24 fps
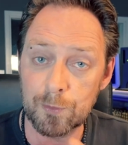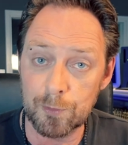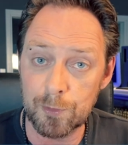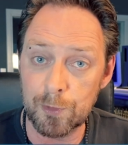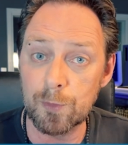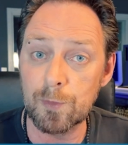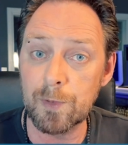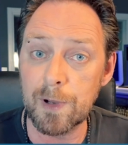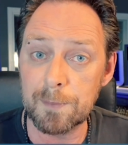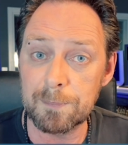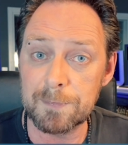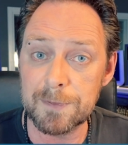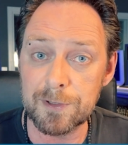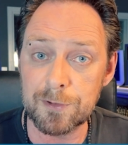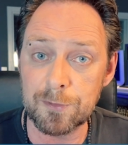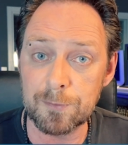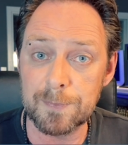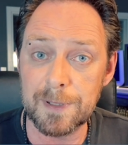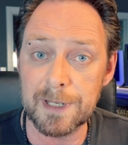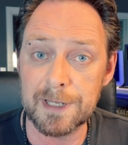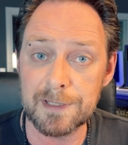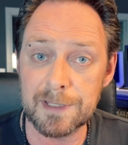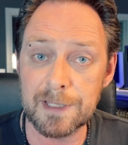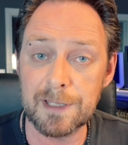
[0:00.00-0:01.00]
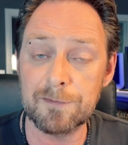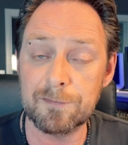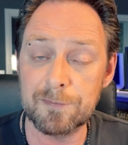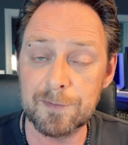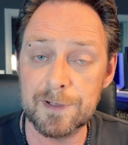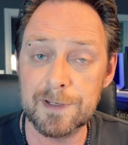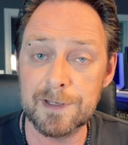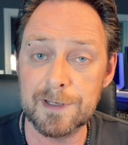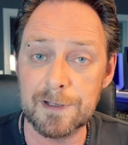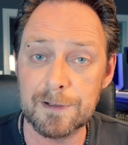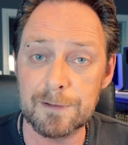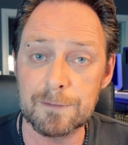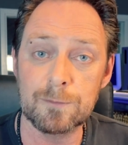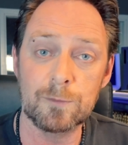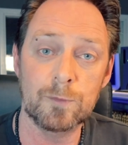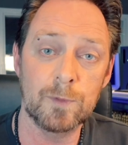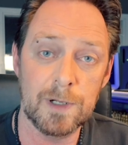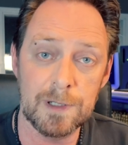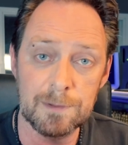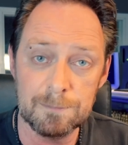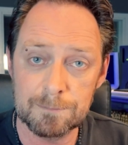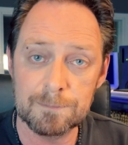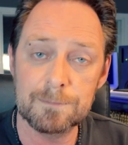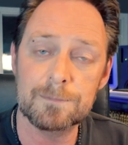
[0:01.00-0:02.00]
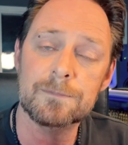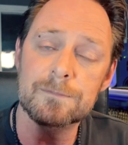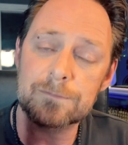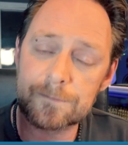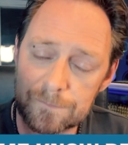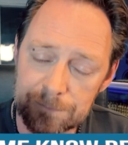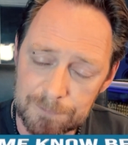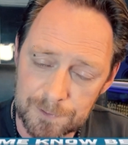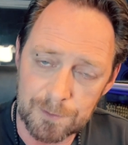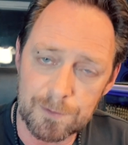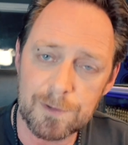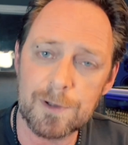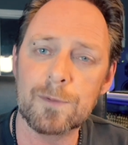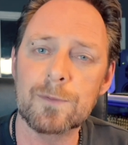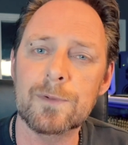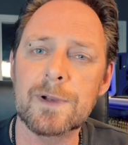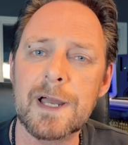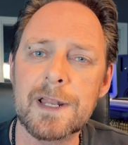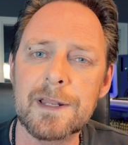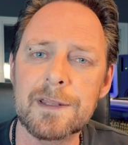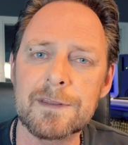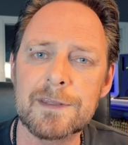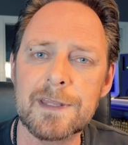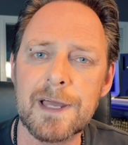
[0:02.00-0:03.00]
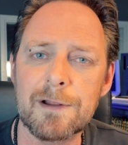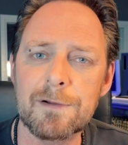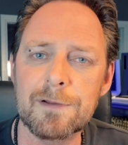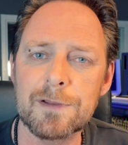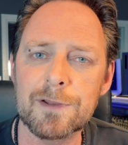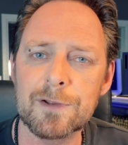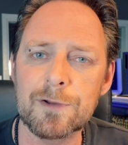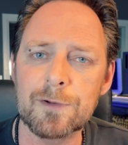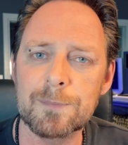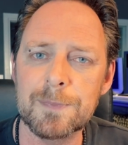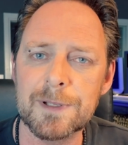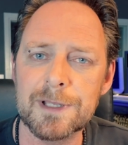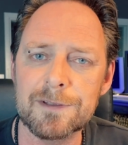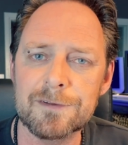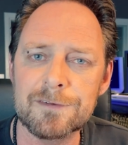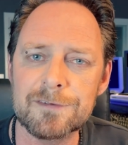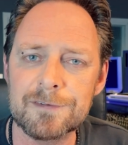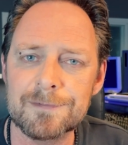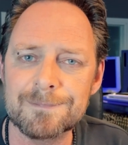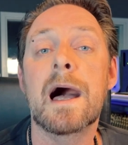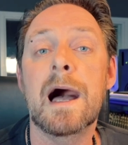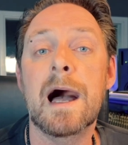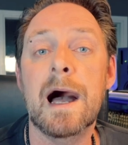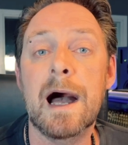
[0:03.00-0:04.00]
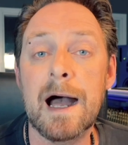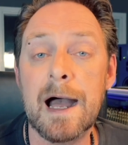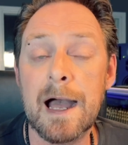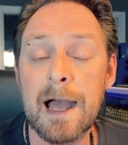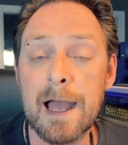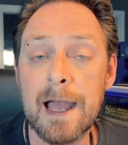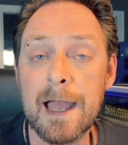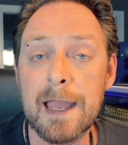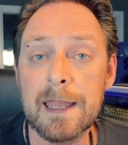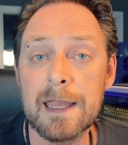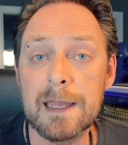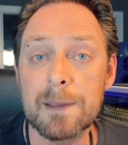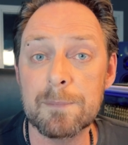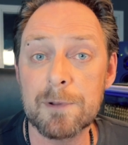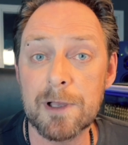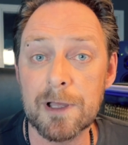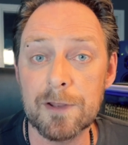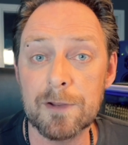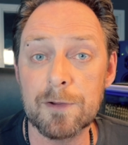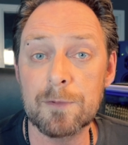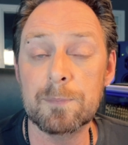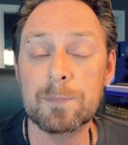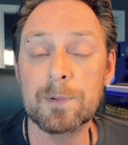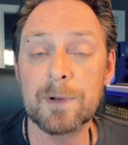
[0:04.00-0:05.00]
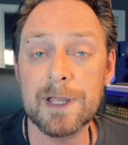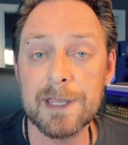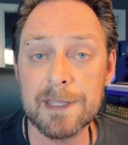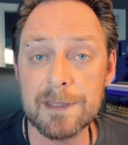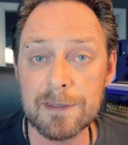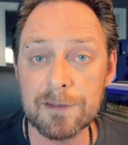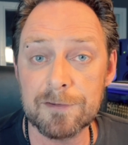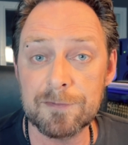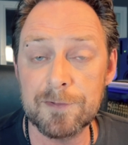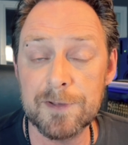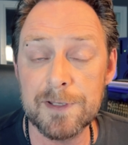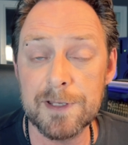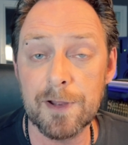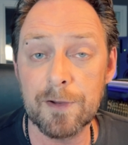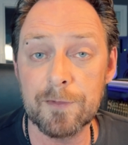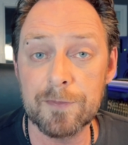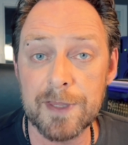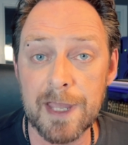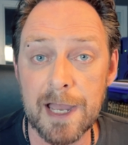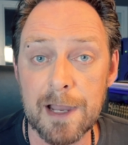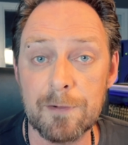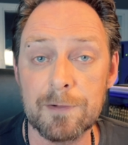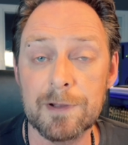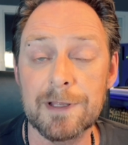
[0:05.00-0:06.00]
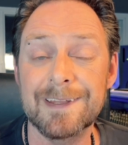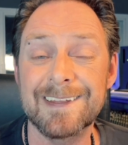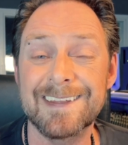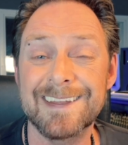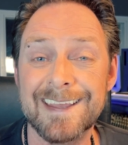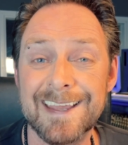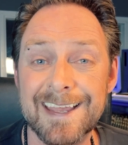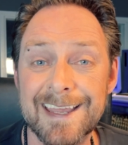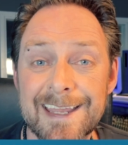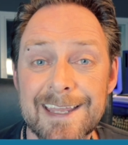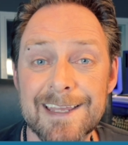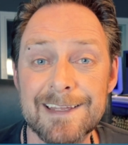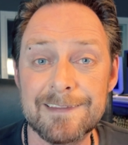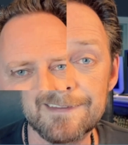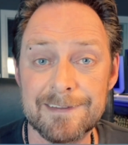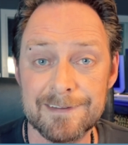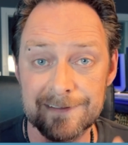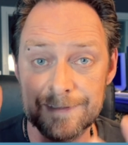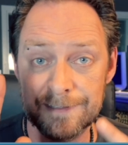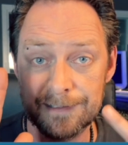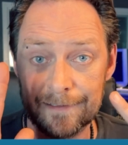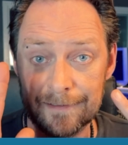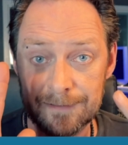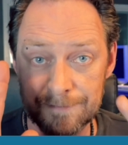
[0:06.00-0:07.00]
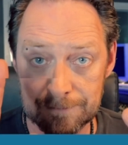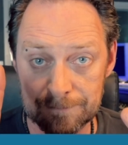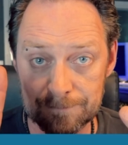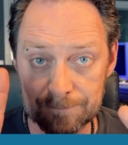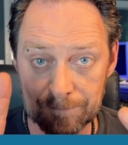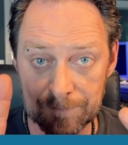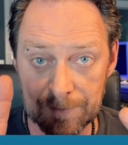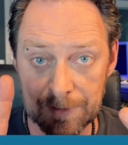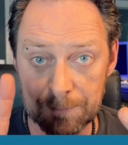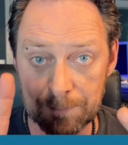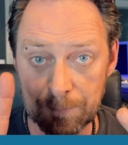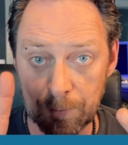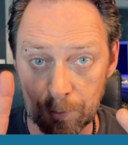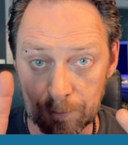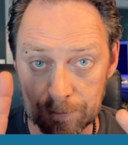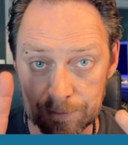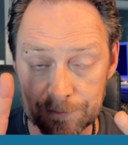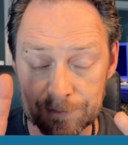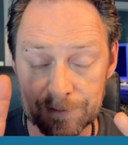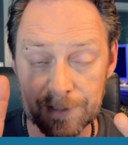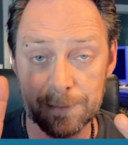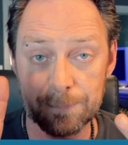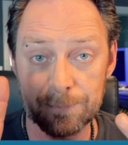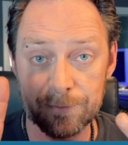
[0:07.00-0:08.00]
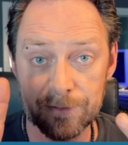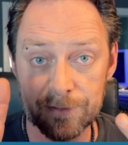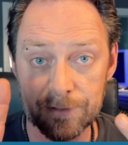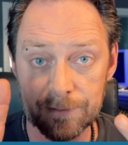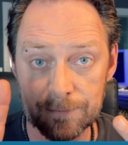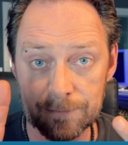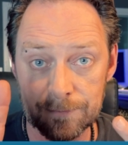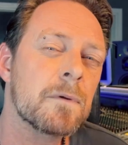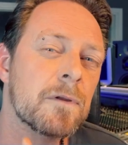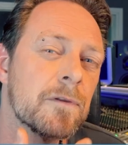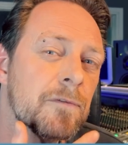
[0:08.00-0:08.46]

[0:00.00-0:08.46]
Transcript: Do you want me to make that video? Well, you can write it down in the comments. I am gonna break this video down in 8 important steps.